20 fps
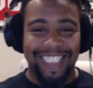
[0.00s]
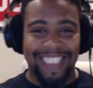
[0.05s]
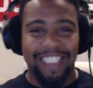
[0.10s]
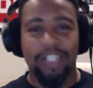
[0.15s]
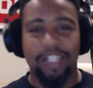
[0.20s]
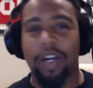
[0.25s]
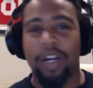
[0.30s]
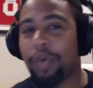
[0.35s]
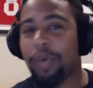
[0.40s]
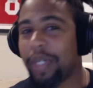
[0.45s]

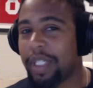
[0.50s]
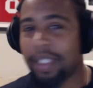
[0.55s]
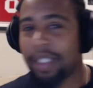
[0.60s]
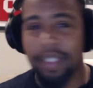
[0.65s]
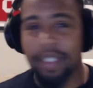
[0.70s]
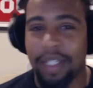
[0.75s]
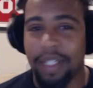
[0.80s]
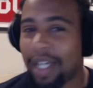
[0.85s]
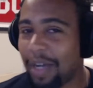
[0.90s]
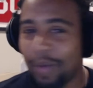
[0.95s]
No, I wouldn't.
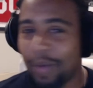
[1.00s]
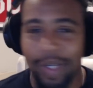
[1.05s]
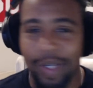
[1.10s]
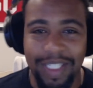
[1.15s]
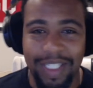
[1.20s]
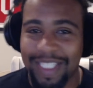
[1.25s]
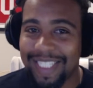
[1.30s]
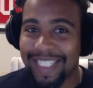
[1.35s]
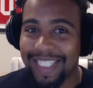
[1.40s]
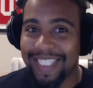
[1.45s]

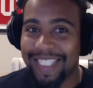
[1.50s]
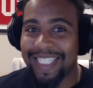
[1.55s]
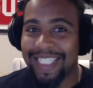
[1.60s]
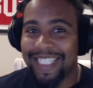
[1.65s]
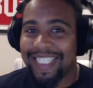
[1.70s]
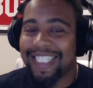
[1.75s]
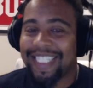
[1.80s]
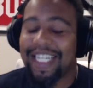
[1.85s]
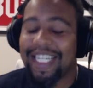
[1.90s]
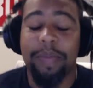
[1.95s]

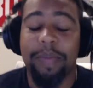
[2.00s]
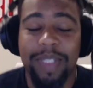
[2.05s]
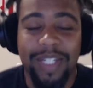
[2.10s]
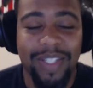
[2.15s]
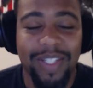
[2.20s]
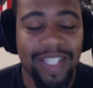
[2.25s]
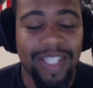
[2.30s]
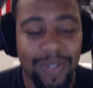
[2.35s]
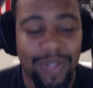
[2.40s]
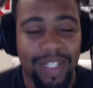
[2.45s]
No, I'm
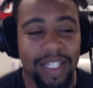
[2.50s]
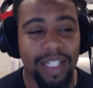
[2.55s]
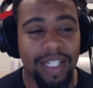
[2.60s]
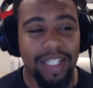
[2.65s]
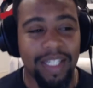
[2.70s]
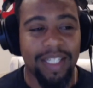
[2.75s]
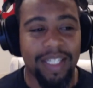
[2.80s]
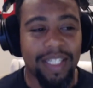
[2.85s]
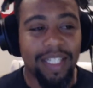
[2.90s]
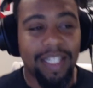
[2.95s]
serious, I wouldn't.
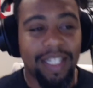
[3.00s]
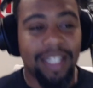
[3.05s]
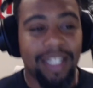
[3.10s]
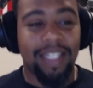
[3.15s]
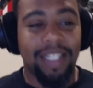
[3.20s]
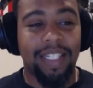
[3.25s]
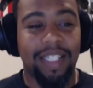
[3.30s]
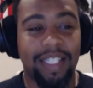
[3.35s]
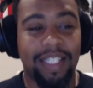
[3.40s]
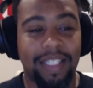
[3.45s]

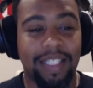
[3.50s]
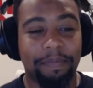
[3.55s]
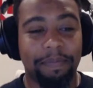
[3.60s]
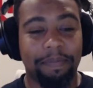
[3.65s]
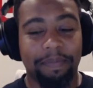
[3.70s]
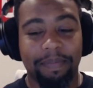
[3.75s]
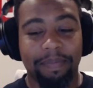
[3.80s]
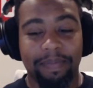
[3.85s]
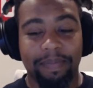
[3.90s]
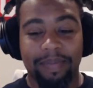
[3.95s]
But
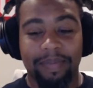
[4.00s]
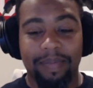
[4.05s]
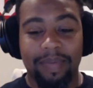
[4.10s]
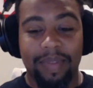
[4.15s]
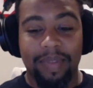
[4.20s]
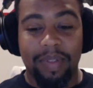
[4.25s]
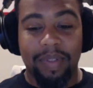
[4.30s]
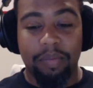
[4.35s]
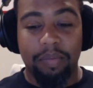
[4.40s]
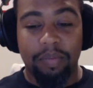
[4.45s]

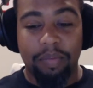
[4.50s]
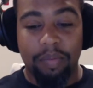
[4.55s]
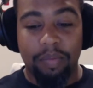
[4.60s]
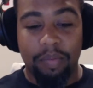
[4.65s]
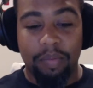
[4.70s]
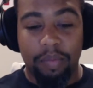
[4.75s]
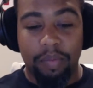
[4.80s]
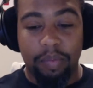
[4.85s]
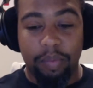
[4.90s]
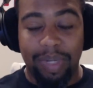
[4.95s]

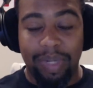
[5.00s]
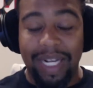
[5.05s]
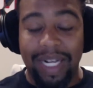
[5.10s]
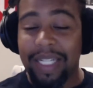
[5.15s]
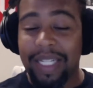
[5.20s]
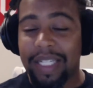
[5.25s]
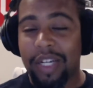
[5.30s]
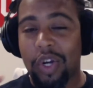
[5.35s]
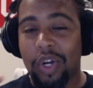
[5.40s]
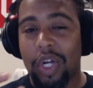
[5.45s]
I
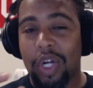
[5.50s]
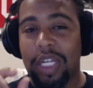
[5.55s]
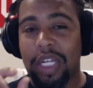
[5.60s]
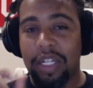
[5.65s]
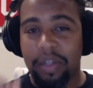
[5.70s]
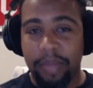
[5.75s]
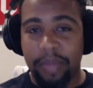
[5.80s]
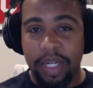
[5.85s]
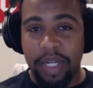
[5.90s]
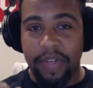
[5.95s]
got to hear a
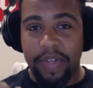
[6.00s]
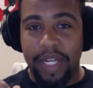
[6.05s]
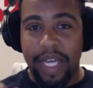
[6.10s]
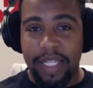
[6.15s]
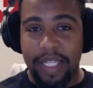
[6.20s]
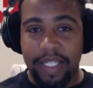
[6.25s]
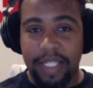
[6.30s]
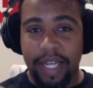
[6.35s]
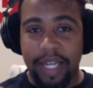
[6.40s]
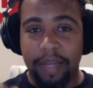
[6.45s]
little bit of it
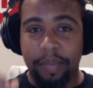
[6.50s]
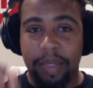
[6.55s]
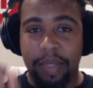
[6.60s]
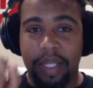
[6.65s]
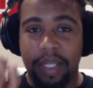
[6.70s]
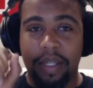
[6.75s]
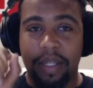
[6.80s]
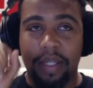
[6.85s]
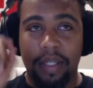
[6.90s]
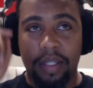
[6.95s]
last night
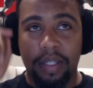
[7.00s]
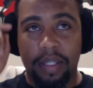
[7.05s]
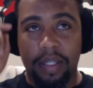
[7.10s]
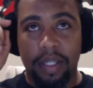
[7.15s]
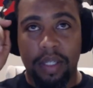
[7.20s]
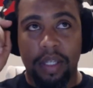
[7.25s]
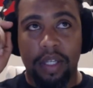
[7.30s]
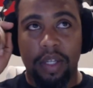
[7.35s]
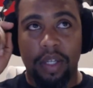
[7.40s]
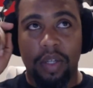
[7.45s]
because
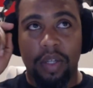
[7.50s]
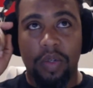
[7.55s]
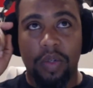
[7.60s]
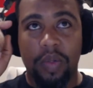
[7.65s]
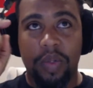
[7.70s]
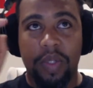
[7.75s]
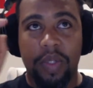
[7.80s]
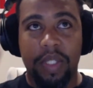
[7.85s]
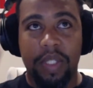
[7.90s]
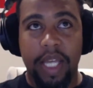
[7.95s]
you
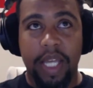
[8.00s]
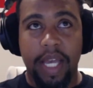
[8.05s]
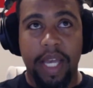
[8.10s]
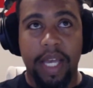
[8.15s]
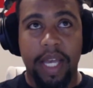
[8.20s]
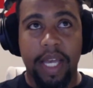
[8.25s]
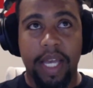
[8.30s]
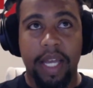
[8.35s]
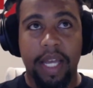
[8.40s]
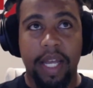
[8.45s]

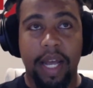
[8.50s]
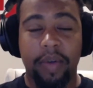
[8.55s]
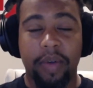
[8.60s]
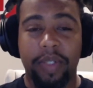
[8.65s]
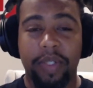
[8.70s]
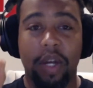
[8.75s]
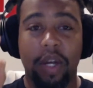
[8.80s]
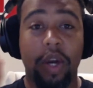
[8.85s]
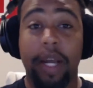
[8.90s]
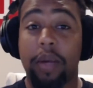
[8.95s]
said, I was
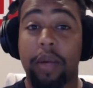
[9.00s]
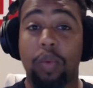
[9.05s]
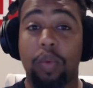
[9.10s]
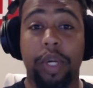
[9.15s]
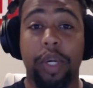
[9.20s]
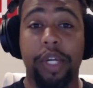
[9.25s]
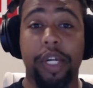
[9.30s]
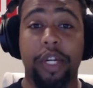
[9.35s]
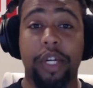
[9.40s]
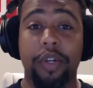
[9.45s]
like, all right, what
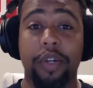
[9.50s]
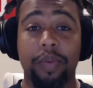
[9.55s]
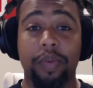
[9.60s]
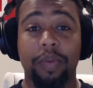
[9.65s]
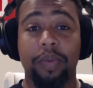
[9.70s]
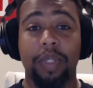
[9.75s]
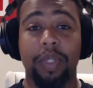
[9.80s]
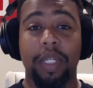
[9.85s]
are you gonna do?